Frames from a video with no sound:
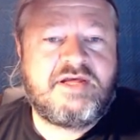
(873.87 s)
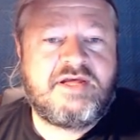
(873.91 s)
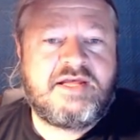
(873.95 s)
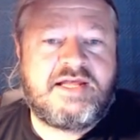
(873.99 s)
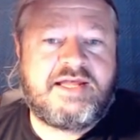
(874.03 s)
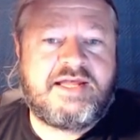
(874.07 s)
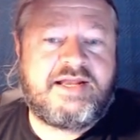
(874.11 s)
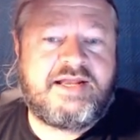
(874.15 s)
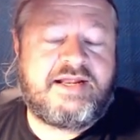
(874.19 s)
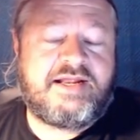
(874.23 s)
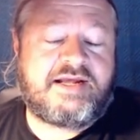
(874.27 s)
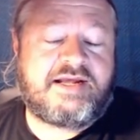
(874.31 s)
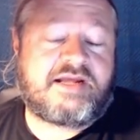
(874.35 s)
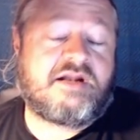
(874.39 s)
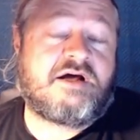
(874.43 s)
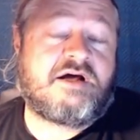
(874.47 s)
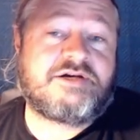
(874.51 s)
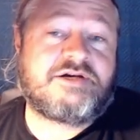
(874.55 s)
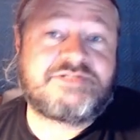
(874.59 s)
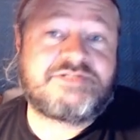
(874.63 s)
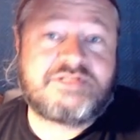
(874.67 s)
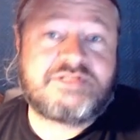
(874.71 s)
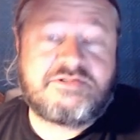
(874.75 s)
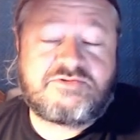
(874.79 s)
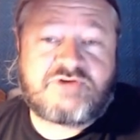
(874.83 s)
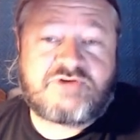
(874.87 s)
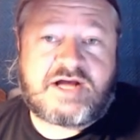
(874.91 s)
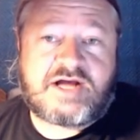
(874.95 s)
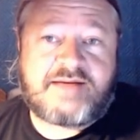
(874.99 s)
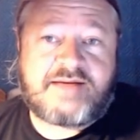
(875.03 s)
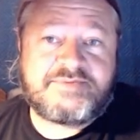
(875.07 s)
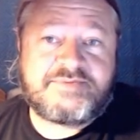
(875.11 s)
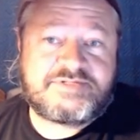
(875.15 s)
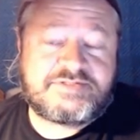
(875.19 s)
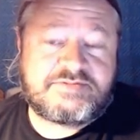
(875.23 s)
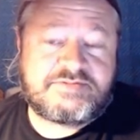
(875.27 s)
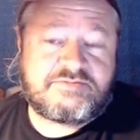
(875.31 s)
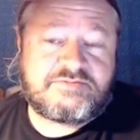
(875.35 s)
And it can also
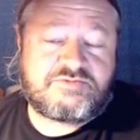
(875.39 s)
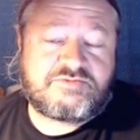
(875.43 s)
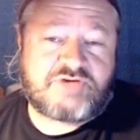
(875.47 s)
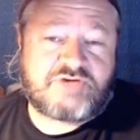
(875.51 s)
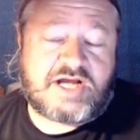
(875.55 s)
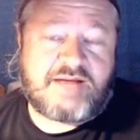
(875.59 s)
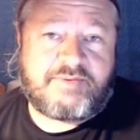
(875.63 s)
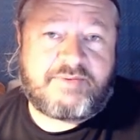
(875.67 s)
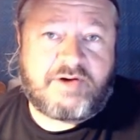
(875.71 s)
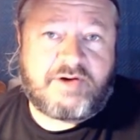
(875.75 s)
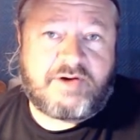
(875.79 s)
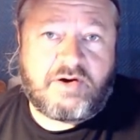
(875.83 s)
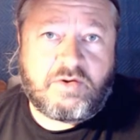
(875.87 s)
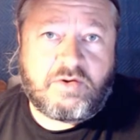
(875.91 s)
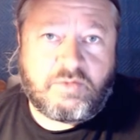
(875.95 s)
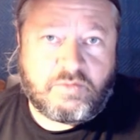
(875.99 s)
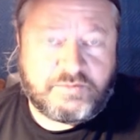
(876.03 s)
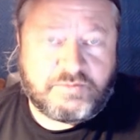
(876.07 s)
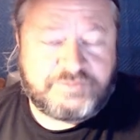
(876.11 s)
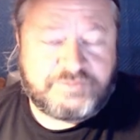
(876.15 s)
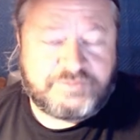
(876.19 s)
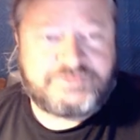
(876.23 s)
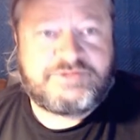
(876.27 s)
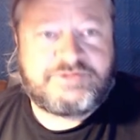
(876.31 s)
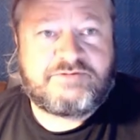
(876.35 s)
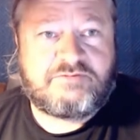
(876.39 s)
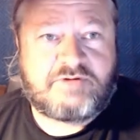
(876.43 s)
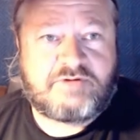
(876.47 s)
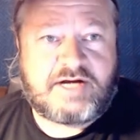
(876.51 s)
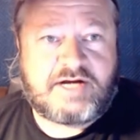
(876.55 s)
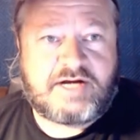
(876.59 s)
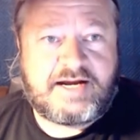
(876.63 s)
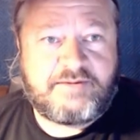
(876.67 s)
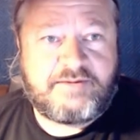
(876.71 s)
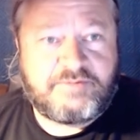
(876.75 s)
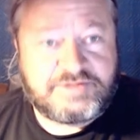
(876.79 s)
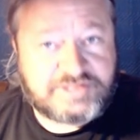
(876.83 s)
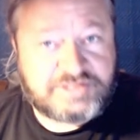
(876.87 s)
drops drop holes,
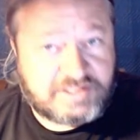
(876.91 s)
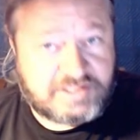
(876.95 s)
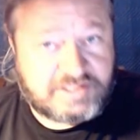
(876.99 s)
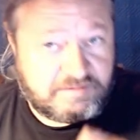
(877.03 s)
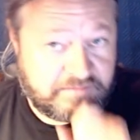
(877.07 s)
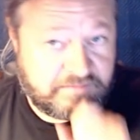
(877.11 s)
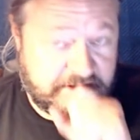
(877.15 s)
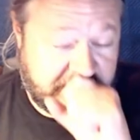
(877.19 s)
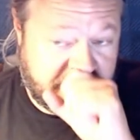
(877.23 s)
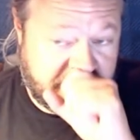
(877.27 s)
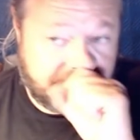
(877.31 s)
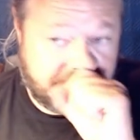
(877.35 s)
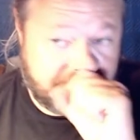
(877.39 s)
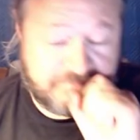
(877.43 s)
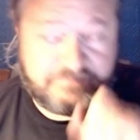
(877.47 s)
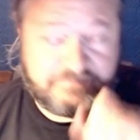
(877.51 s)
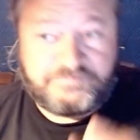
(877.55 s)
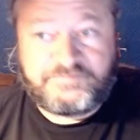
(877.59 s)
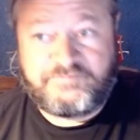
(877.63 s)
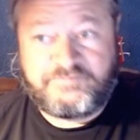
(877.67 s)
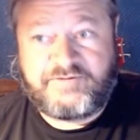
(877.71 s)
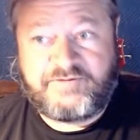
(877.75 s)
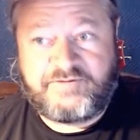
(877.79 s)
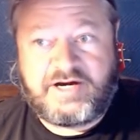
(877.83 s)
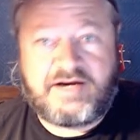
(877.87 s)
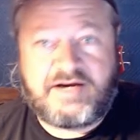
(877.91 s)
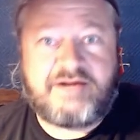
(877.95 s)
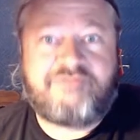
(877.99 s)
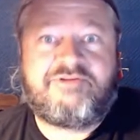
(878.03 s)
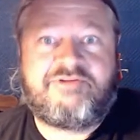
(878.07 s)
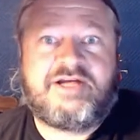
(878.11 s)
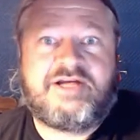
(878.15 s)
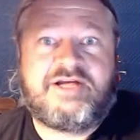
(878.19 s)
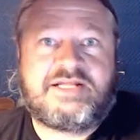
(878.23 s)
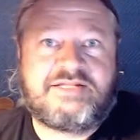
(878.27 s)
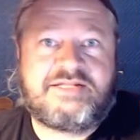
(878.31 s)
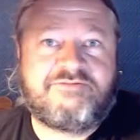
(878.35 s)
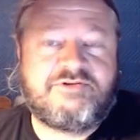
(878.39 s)
right, which can be very
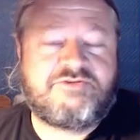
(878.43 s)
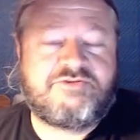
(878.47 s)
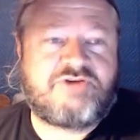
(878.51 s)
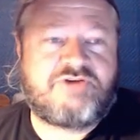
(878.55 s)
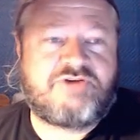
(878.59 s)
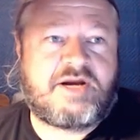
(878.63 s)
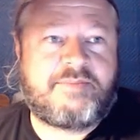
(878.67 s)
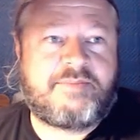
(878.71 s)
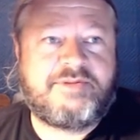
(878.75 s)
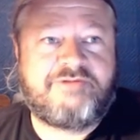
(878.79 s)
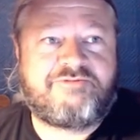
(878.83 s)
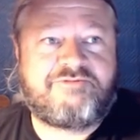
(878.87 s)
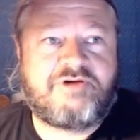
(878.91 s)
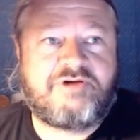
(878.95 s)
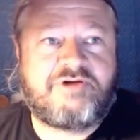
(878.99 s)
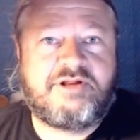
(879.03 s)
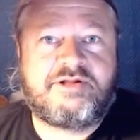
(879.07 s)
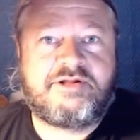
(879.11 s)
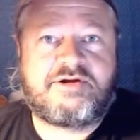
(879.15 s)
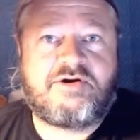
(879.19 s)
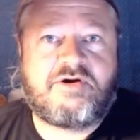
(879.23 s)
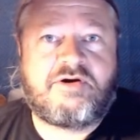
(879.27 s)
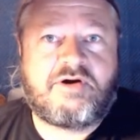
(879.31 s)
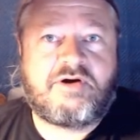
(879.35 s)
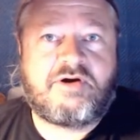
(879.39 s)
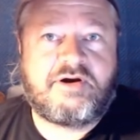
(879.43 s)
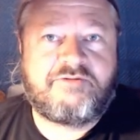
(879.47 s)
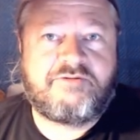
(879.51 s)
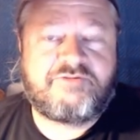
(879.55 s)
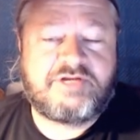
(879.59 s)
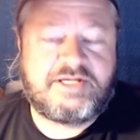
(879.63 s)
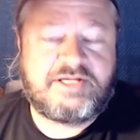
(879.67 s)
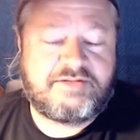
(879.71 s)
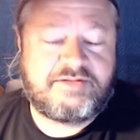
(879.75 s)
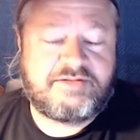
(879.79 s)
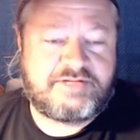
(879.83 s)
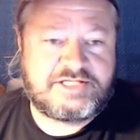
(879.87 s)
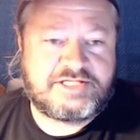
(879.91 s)
effective in dropping the front of the car to
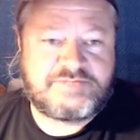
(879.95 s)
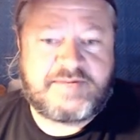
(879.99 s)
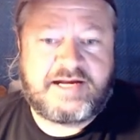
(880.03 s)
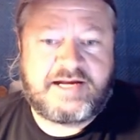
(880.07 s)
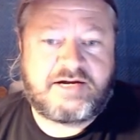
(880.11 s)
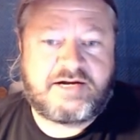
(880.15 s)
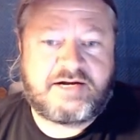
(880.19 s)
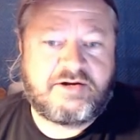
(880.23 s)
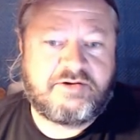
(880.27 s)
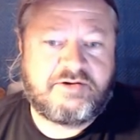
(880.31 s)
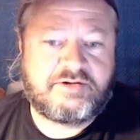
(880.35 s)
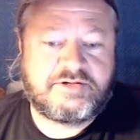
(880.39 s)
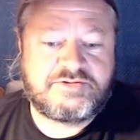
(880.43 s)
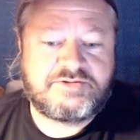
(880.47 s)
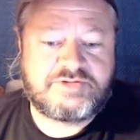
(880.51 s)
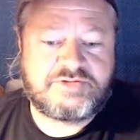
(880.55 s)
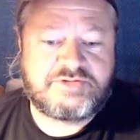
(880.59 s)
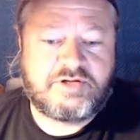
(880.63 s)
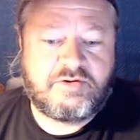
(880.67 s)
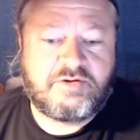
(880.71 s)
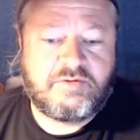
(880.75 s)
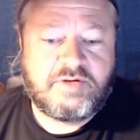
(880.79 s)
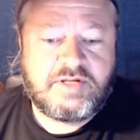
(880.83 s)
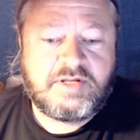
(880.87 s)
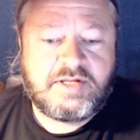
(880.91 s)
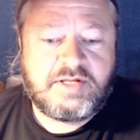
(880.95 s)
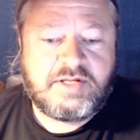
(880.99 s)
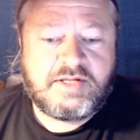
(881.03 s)
get things back under control.